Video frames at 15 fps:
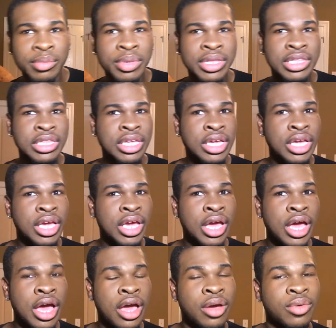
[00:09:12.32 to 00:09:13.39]
but then
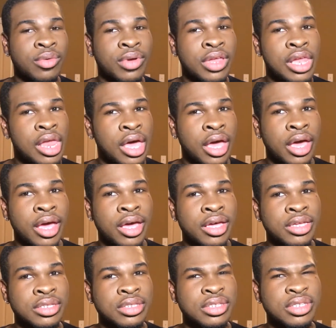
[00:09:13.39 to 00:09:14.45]
I
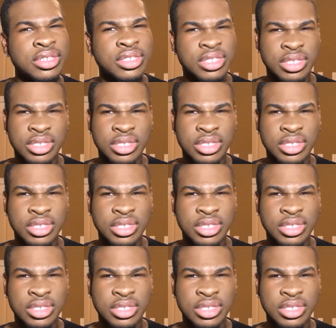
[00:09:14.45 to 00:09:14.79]
realized